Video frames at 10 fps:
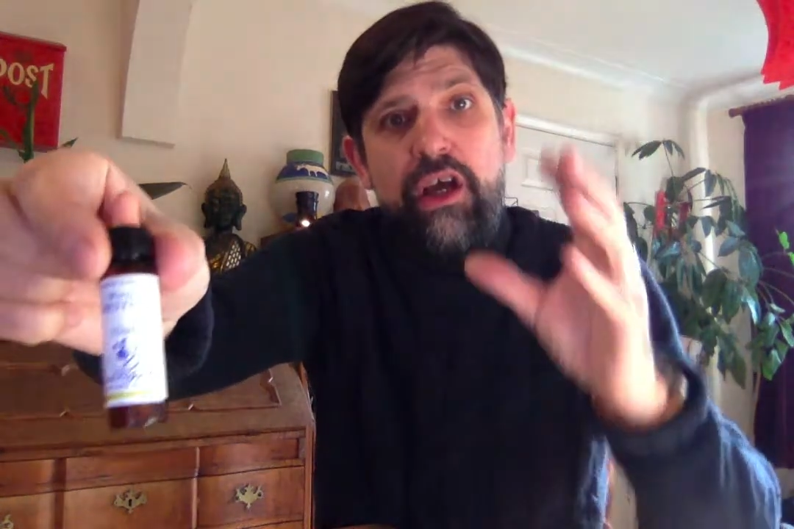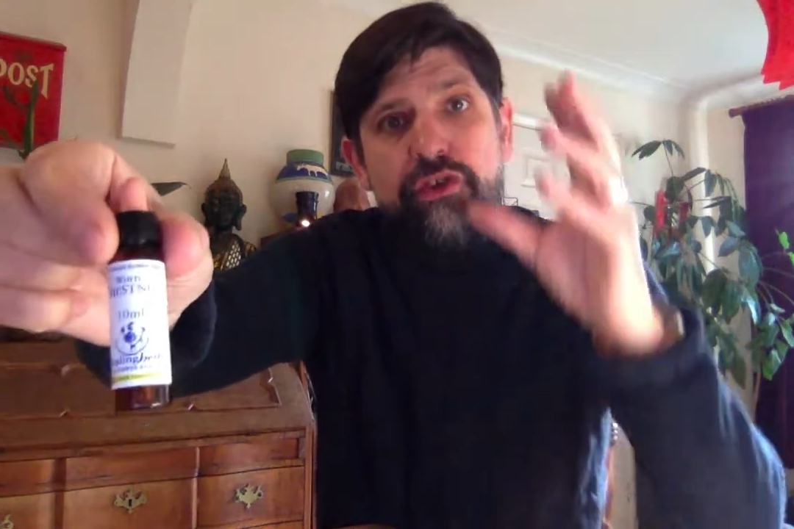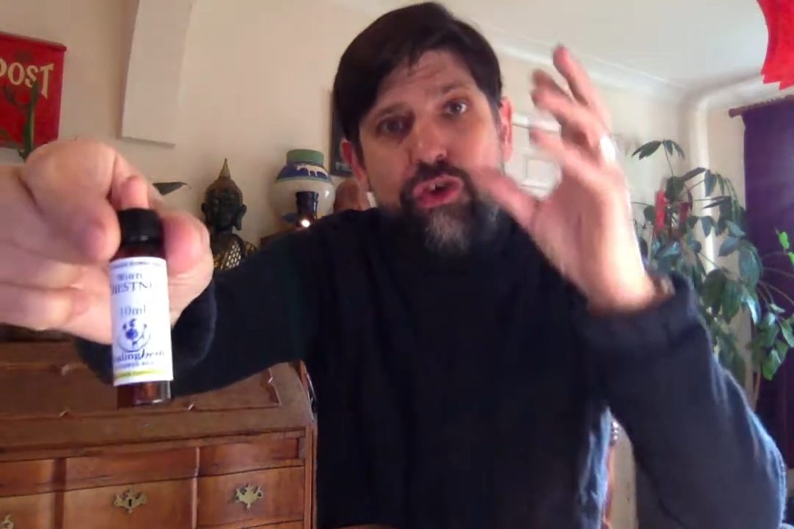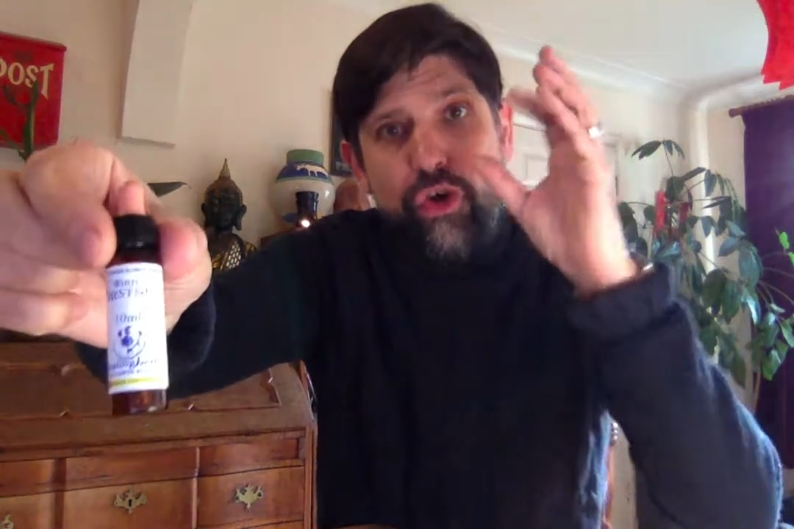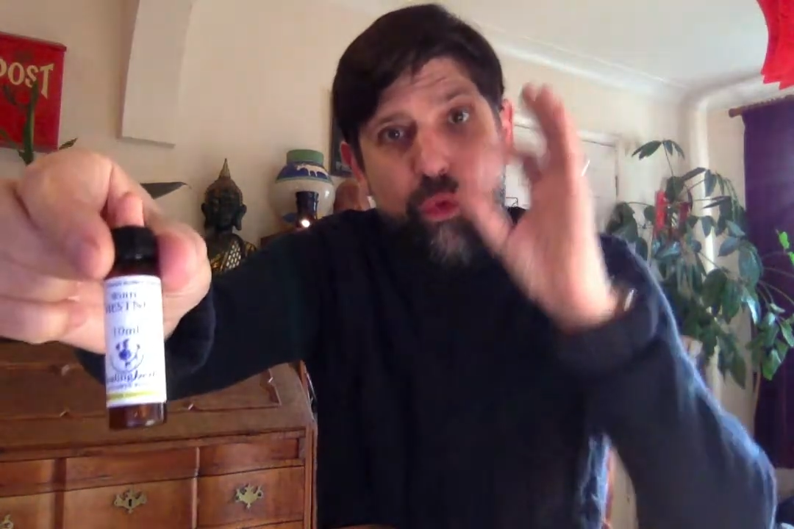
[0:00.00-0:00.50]

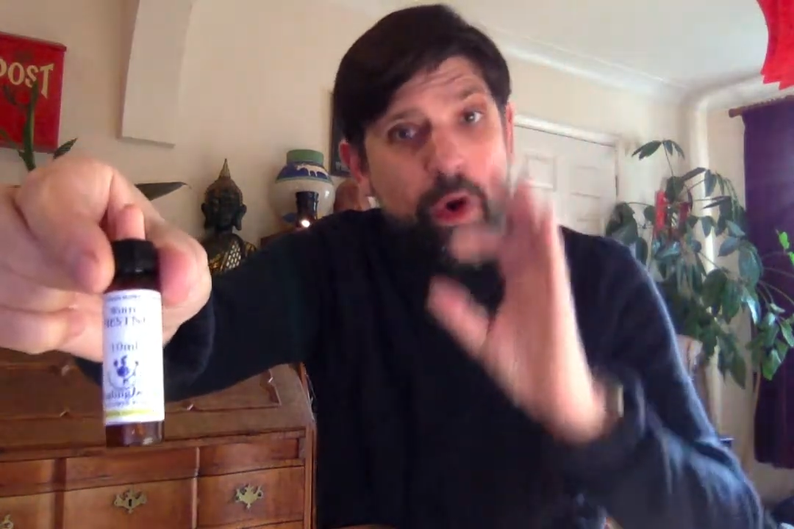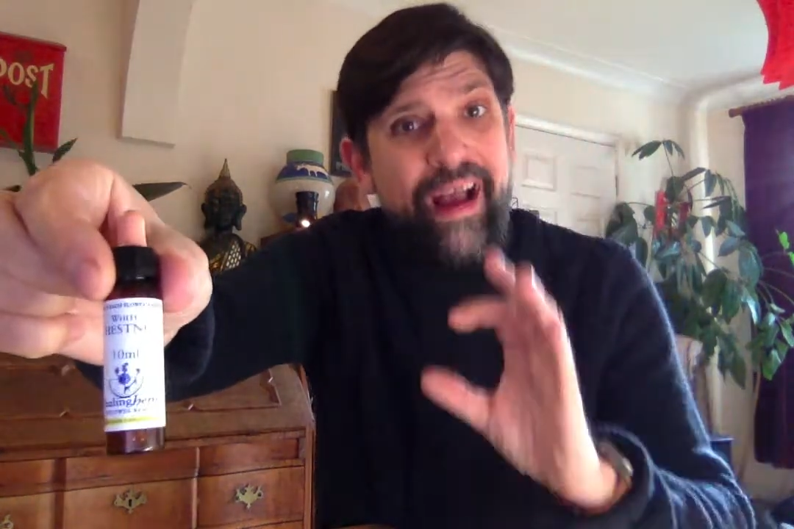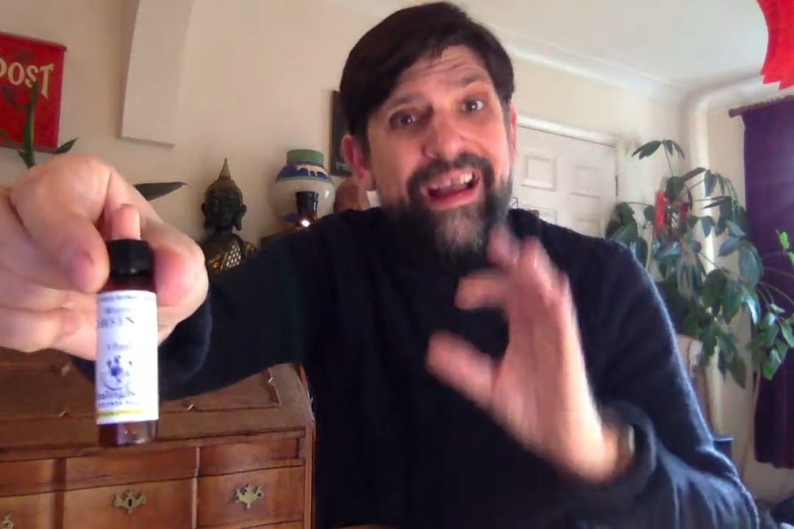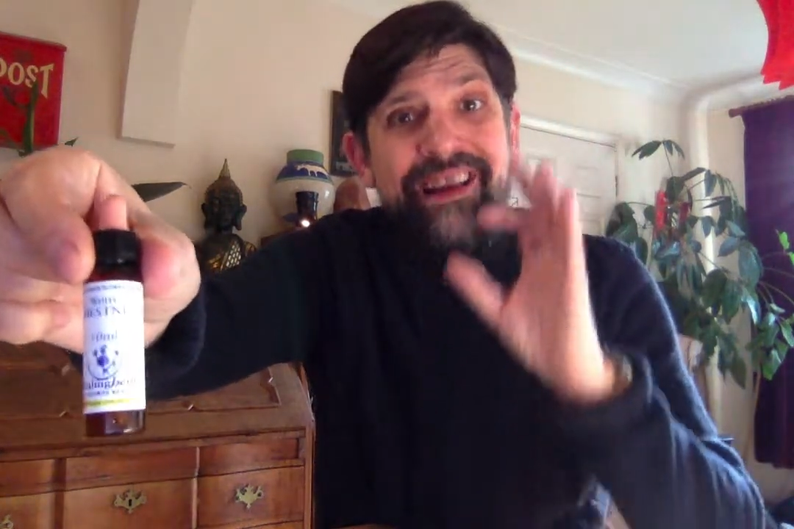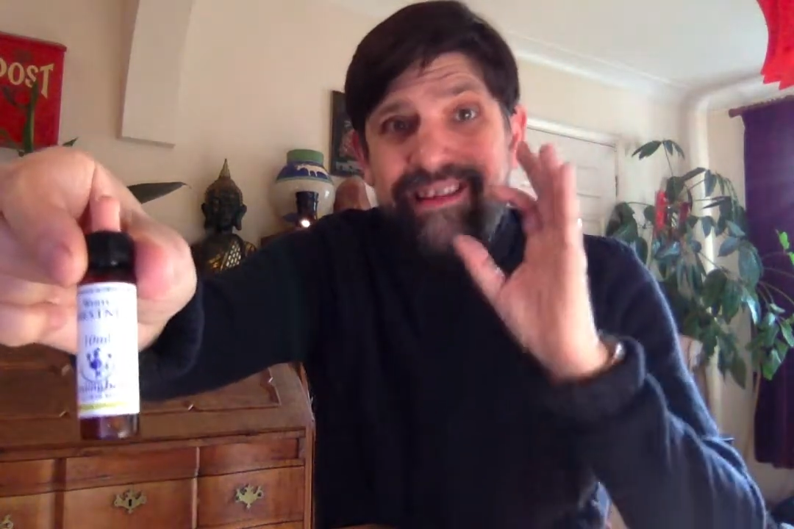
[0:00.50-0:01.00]
to
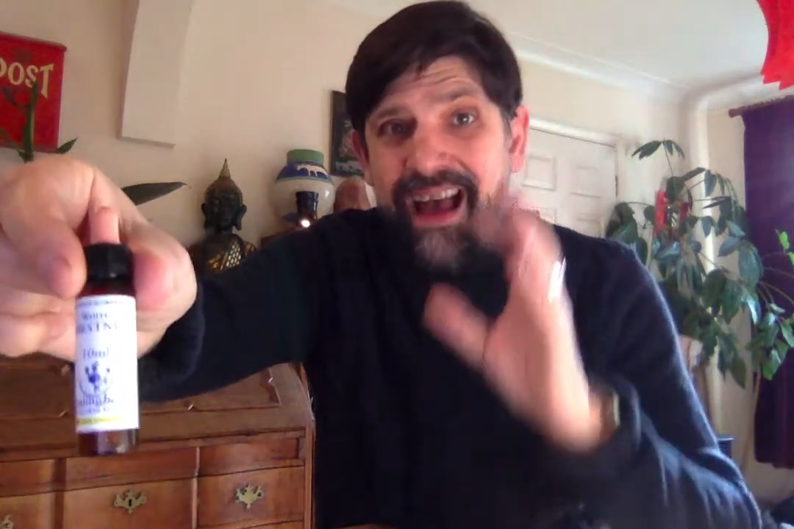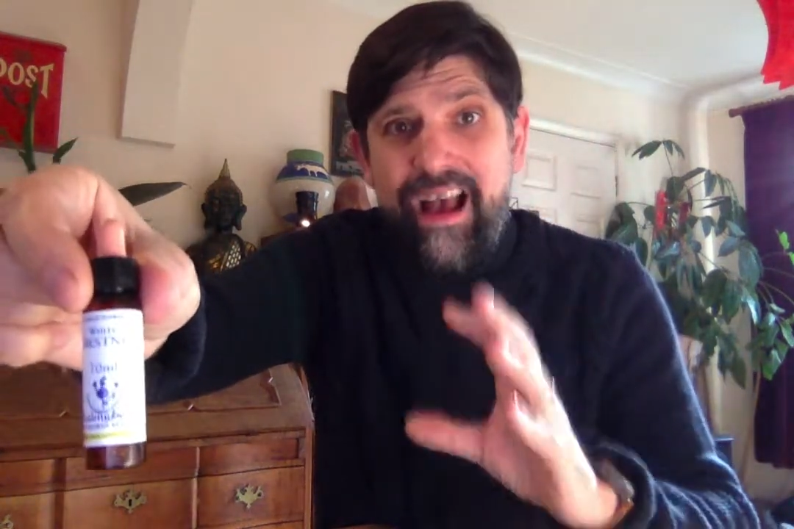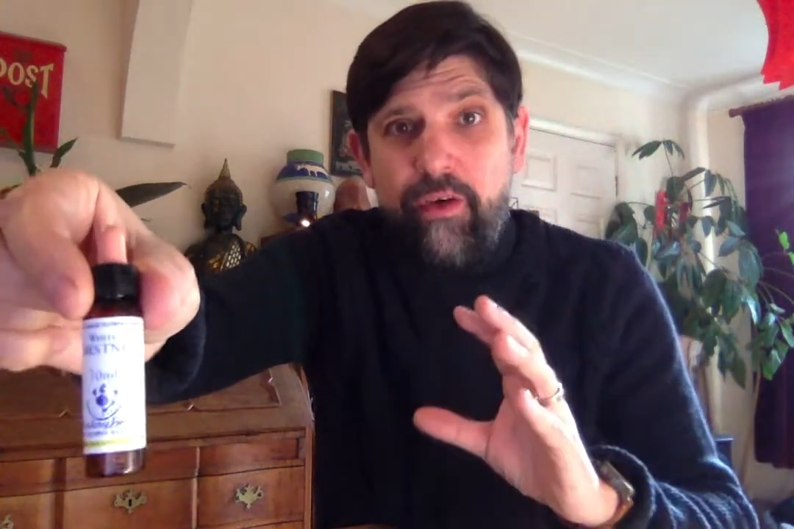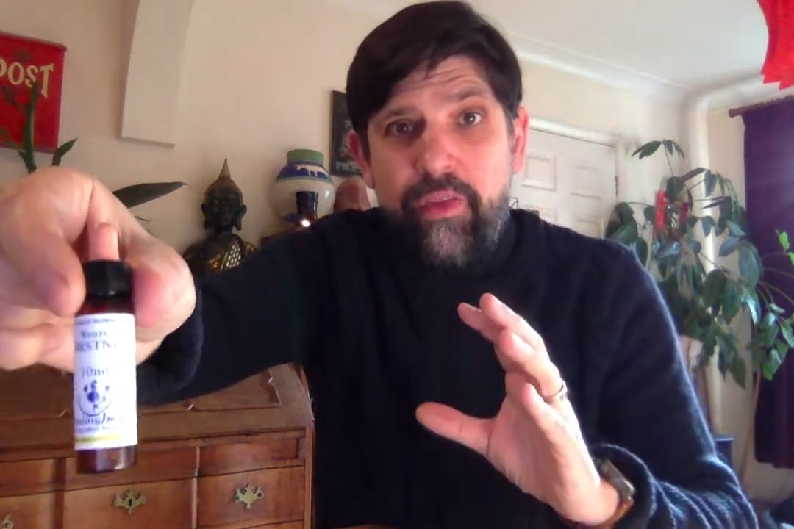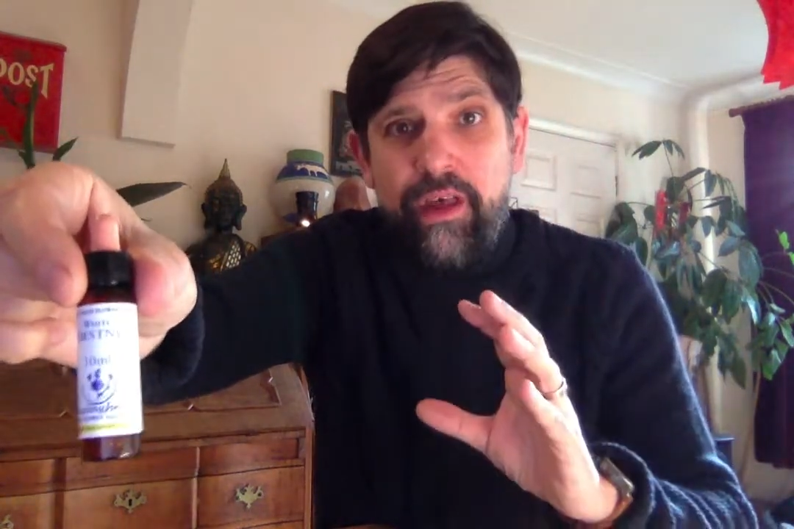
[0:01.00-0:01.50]
quieten
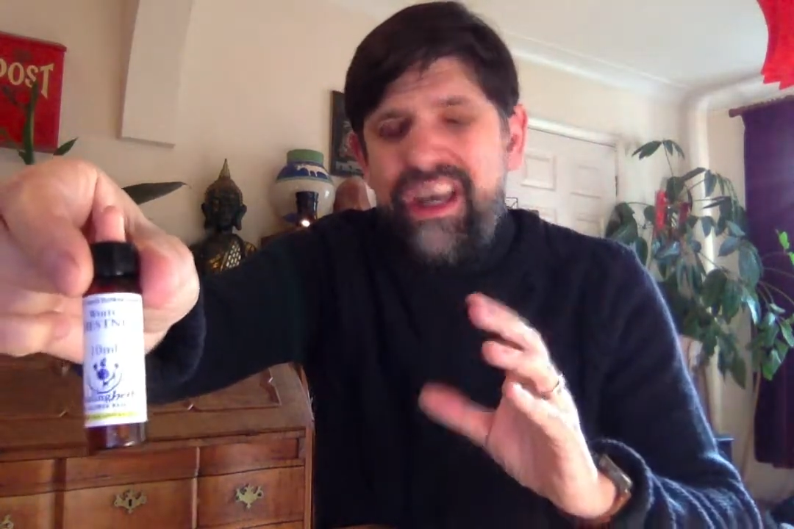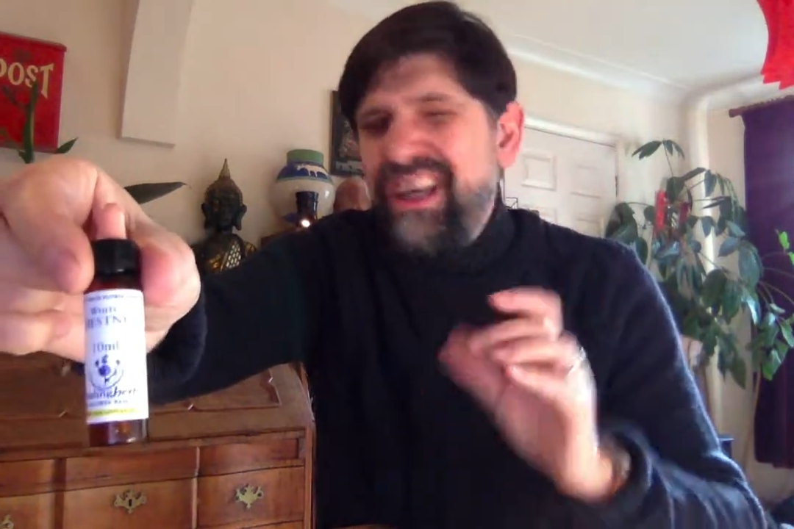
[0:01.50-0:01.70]
down.